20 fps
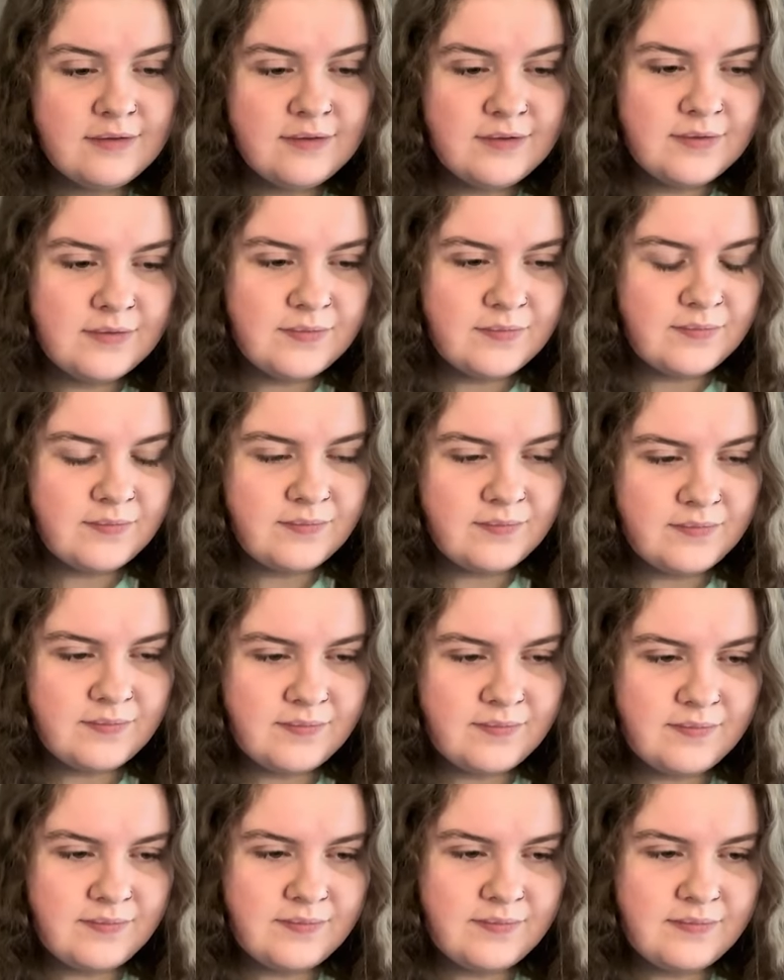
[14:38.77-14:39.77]

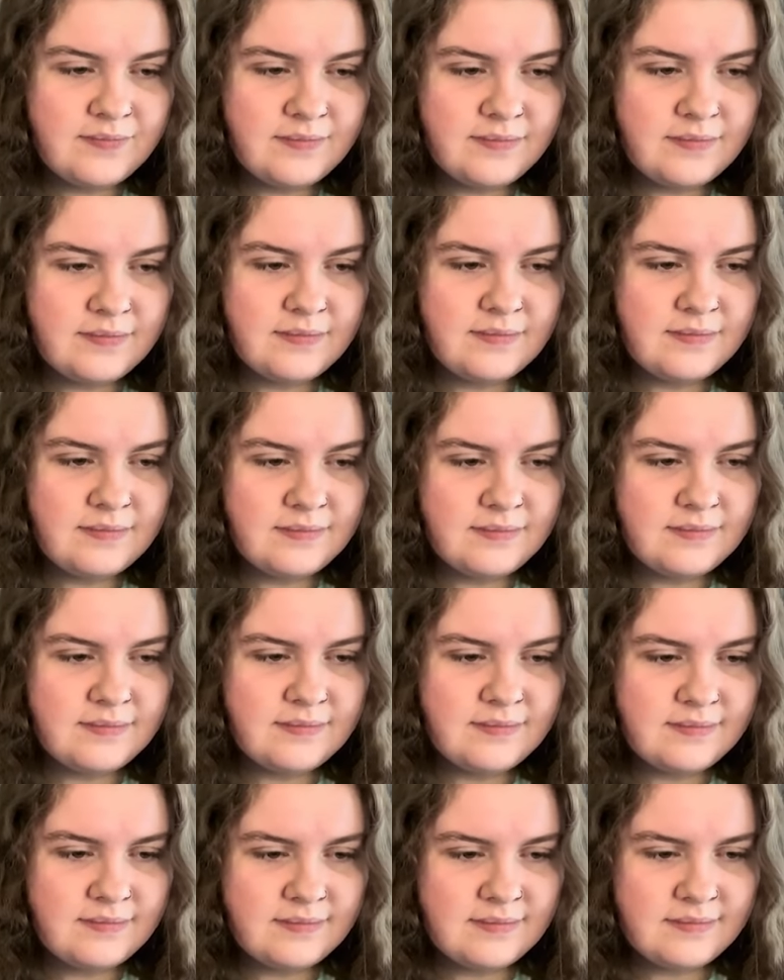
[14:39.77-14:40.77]

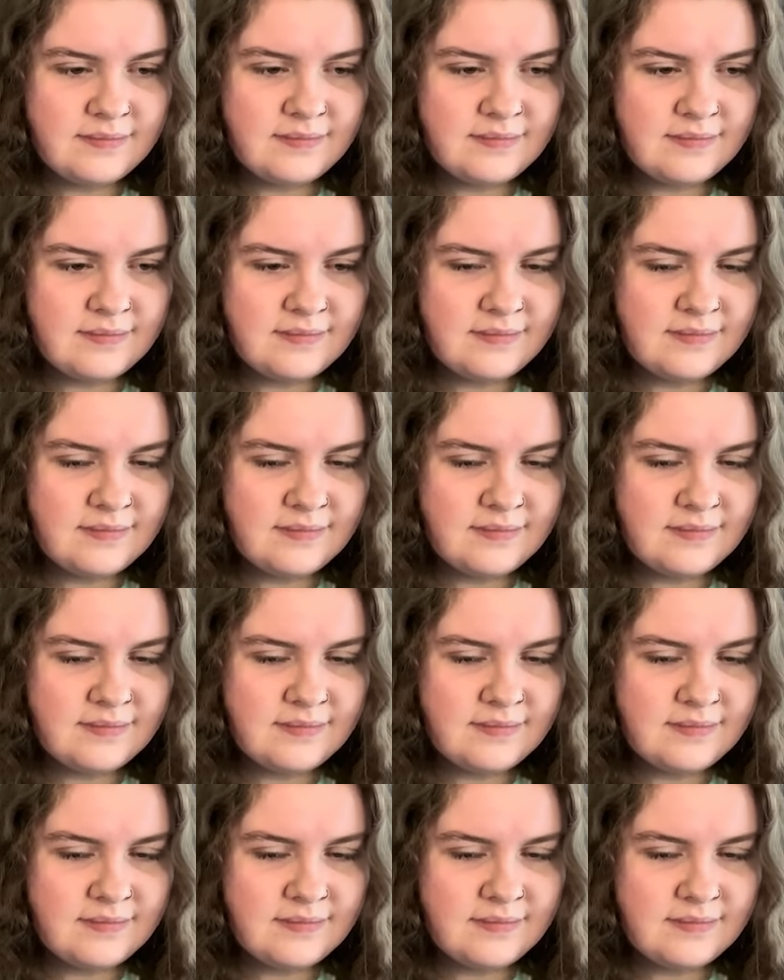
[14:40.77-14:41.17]
Nothing is said.